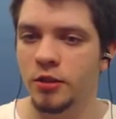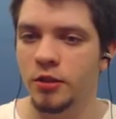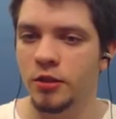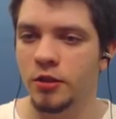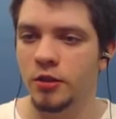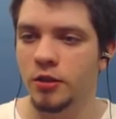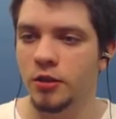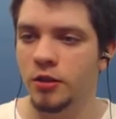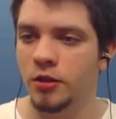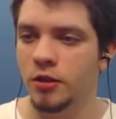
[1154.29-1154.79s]

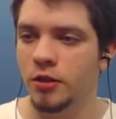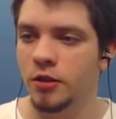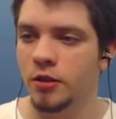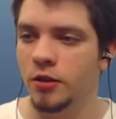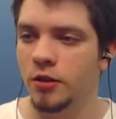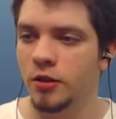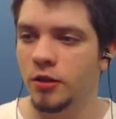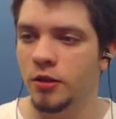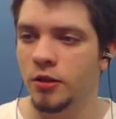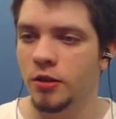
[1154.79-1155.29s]

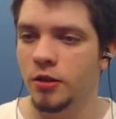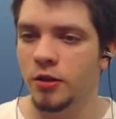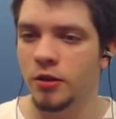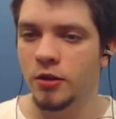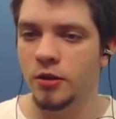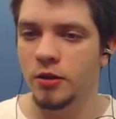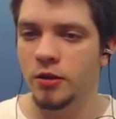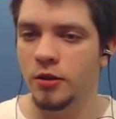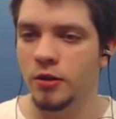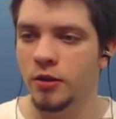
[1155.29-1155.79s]

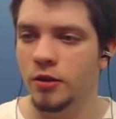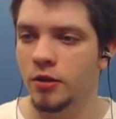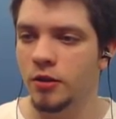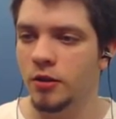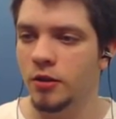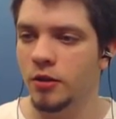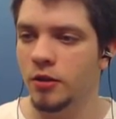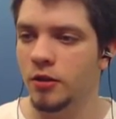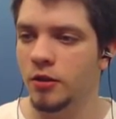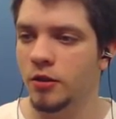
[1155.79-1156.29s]

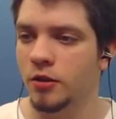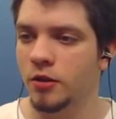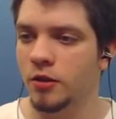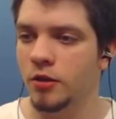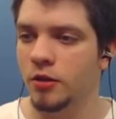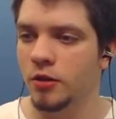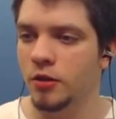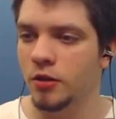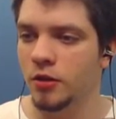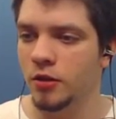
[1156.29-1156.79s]

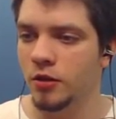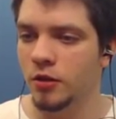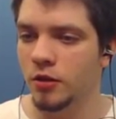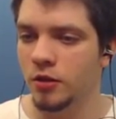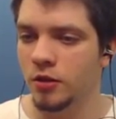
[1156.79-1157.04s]
(no one is talking)